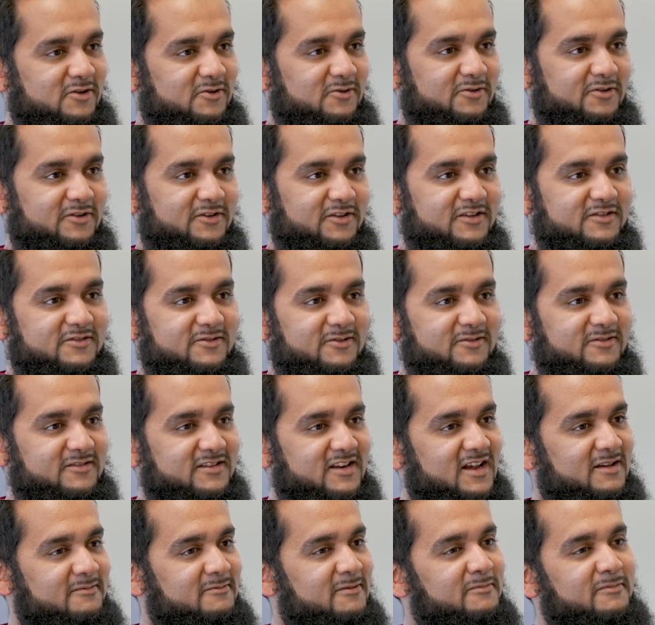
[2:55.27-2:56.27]
owner this whole
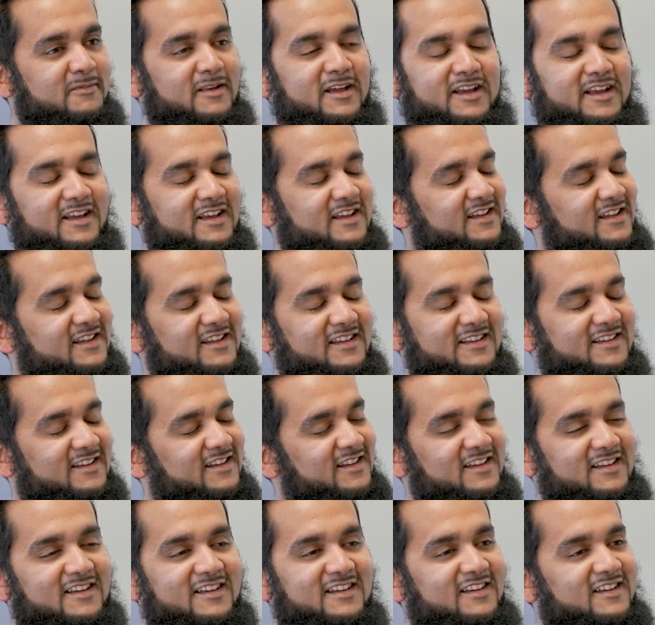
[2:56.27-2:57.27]
time. I'm mm-hmm.
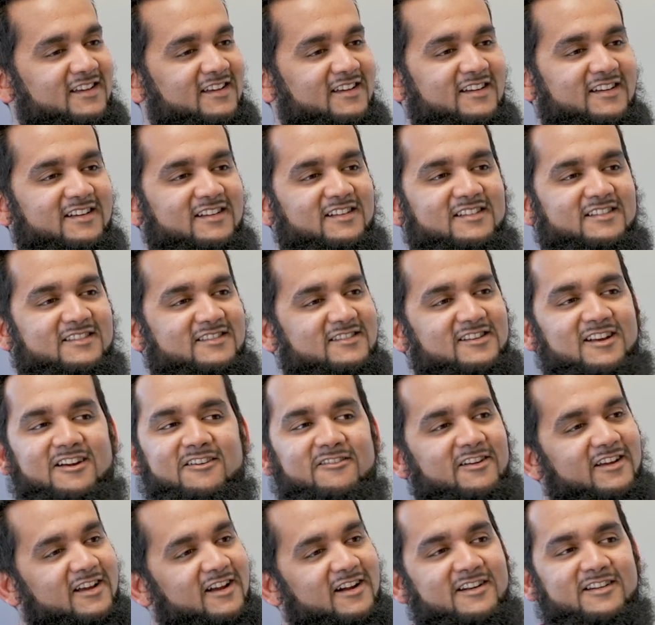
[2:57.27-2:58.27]
like.
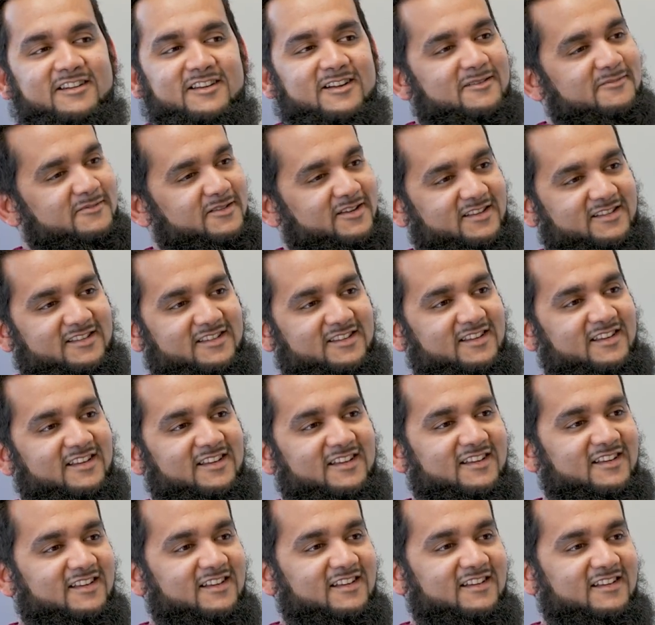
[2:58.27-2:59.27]
CRA on dummies.
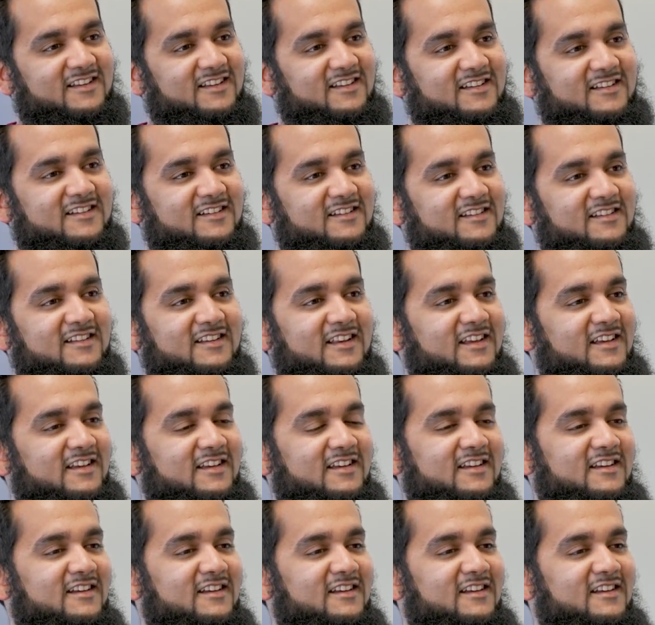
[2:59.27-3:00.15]
Yeah. No, like, they're not